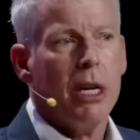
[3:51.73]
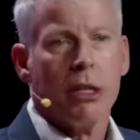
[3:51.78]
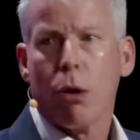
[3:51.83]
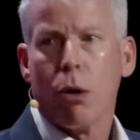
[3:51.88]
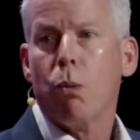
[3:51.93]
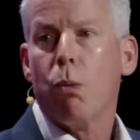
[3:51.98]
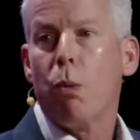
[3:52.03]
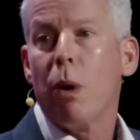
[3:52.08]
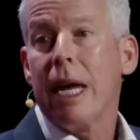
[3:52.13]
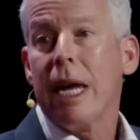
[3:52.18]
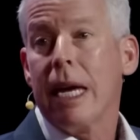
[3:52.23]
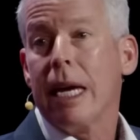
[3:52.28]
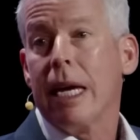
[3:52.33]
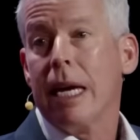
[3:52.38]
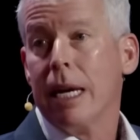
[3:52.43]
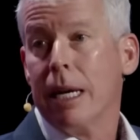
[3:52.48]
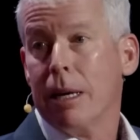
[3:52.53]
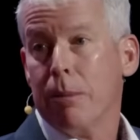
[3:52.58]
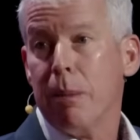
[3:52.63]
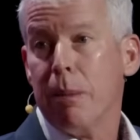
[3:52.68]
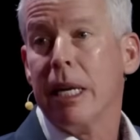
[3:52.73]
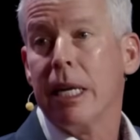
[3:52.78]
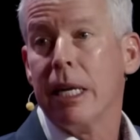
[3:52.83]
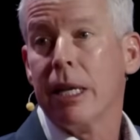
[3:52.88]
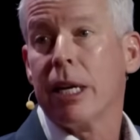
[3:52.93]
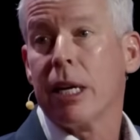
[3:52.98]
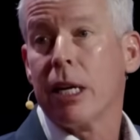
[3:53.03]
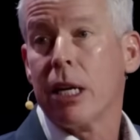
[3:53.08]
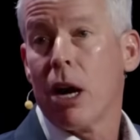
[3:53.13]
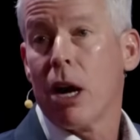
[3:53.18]
So, we, meaning
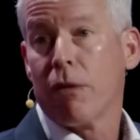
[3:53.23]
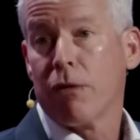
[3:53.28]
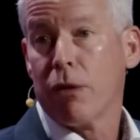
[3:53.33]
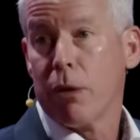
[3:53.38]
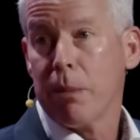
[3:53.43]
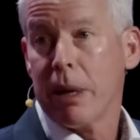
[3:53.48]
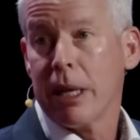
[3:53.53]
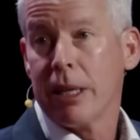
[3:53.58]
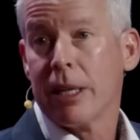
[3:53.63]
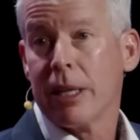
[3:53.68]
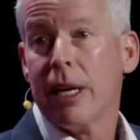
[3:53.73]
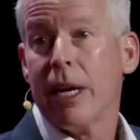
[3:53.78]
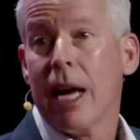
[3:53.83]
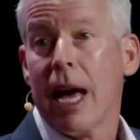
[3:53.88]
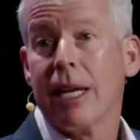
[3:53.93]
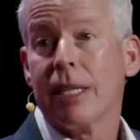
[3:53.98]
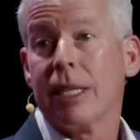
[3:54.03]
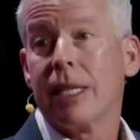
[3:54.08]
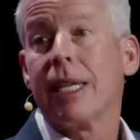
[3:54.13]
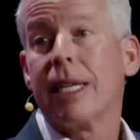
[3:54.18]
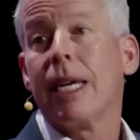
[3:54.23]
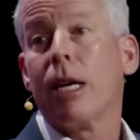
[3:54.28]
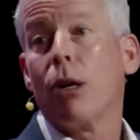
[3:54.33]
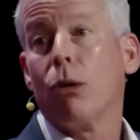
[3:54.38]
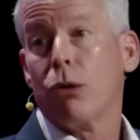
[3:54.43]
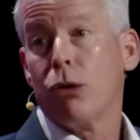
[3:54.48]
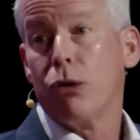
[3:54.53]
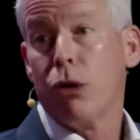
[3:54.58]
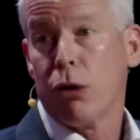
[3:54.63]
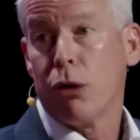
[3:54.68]
the government, has
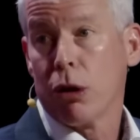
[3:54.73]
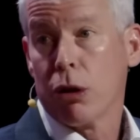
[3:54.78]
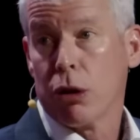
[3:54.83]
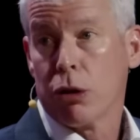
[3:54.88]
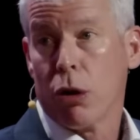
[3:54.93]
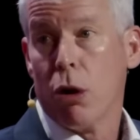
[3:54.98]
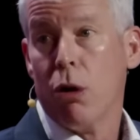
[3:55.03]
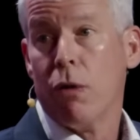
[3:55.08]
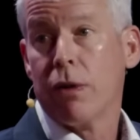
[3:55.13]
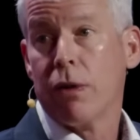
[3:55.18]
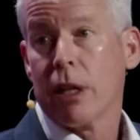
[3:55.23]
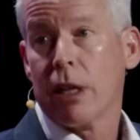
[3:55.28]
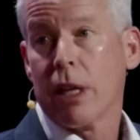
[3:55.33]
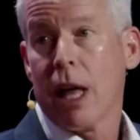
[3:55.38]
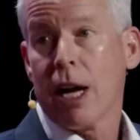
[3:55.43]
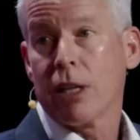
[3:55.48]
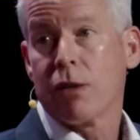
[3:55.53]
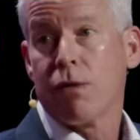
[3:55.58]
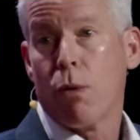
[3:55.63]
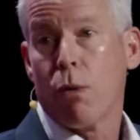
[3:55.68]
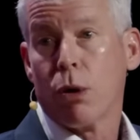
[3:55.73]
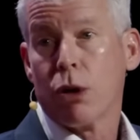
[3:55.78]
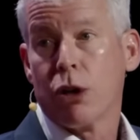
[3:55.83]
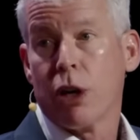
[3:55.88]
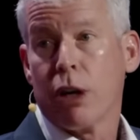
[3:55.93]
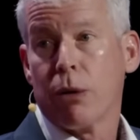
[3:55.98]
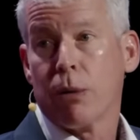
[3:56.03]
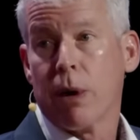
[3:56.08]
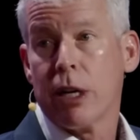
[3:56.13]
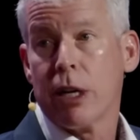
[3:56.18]
killed nuclear over the last four
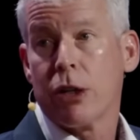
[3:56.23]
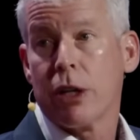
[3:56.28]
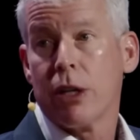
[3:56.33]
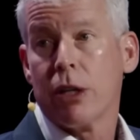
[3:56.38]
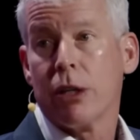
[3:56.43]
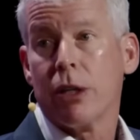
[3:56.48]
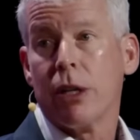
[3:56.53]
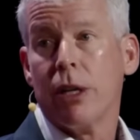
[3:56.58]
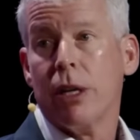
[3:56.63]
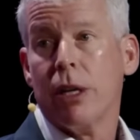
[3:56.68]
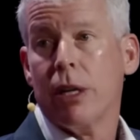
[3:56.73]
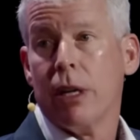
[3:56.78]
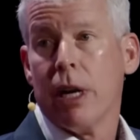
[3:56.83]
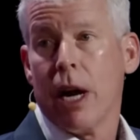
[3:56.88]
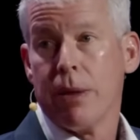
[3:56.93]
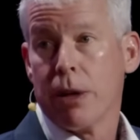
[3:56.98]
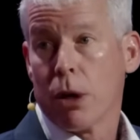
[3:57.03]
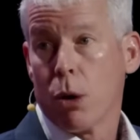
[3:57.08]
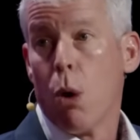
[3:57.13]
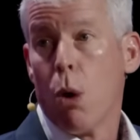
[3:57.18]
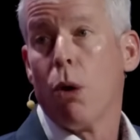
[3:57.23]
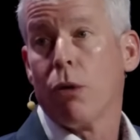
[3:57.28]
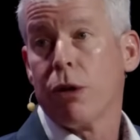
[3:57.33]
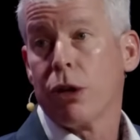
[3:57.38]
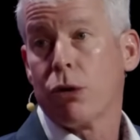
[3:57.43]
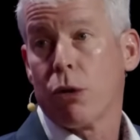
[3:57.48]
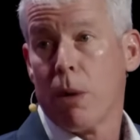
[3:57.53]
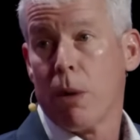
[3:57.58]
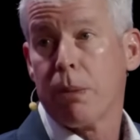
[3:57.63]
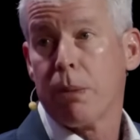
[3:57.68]
generations. And the goal of the
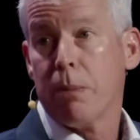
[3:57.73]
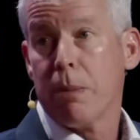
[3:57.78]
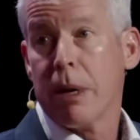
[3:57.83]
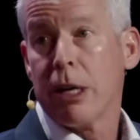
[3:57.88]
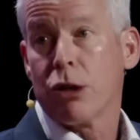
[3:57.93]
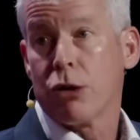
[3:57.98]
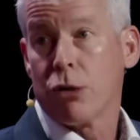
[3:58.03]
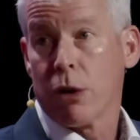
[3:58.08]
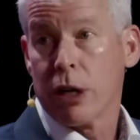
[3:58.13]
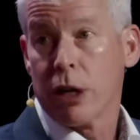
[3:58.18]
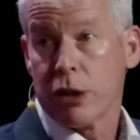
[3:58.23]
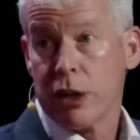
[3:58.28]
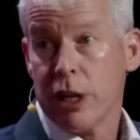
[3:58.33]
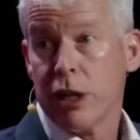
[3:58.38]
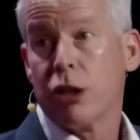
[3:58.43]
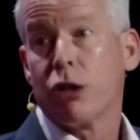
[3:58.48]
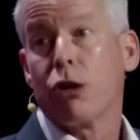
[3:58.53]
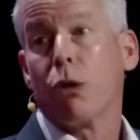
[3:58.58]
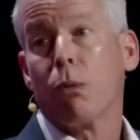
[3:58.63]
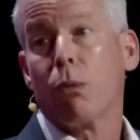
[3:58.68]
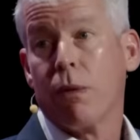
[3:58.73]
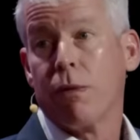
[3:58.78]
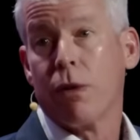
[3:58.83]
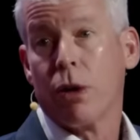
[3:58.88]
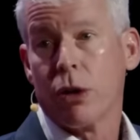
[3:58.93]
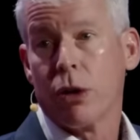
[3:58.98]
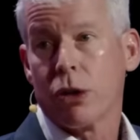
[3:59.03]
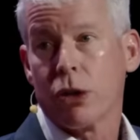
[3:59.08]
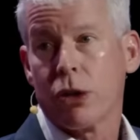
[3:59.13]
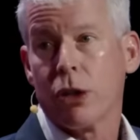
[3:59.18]
Trump administration is to
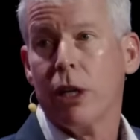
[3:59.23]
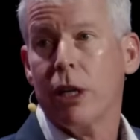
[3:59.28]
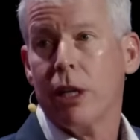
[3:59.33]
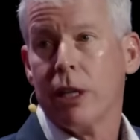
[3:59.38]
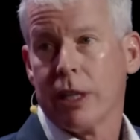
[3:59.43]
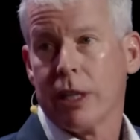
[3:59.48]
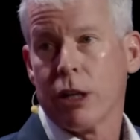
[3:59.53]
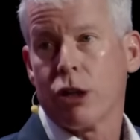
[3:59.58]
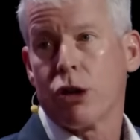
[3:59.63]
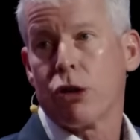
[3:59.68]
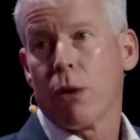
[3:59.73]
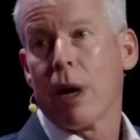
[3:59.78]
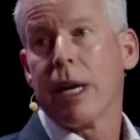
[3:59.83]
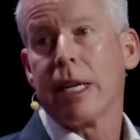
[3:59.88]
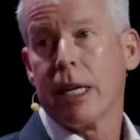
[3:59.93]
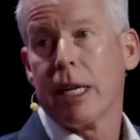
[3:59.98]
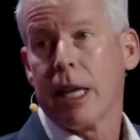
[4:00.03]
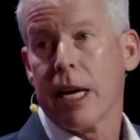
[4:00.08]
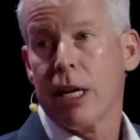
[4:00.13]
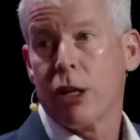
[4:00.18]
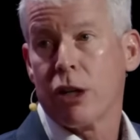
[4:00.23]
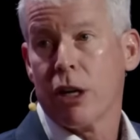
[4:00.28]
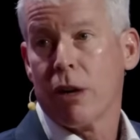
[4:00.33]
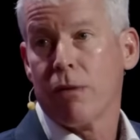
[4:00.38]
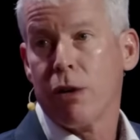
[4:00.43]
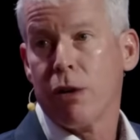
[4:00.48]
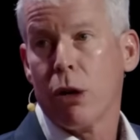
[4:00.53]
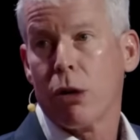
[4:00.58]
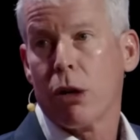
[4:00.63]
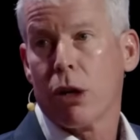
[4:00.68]
reverse that strangulation
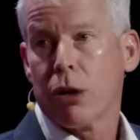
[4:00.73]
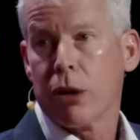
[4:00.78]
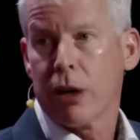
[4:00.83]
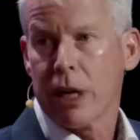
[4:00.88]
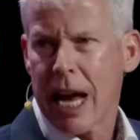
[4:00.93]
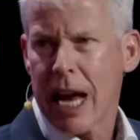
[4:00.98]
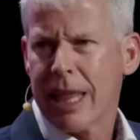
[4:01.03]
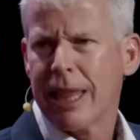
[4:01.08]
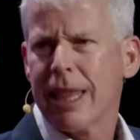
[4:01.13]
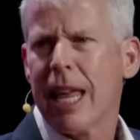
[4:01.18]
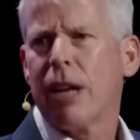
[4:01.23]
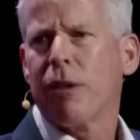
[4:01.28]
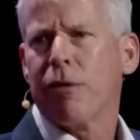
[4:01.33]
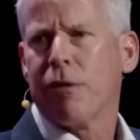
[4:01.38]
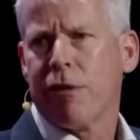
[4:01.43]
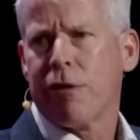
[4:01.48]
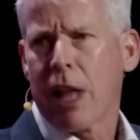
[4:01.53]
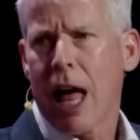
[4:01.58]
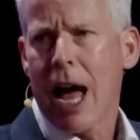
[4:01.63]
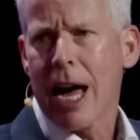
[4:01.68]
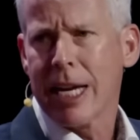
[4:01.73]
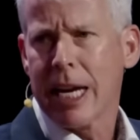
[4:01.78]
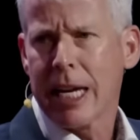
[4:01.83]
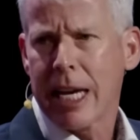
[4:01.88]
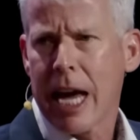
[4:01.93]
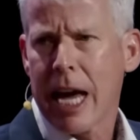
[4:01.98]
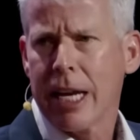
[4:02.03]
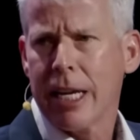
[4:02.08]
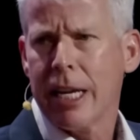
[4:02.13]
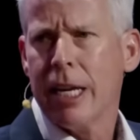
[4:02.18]
of nuclear and let it fly
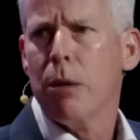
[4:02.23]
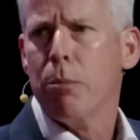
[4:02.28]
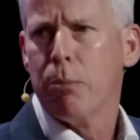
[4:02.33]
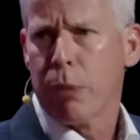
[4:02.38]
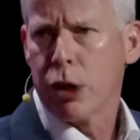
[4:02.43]
again.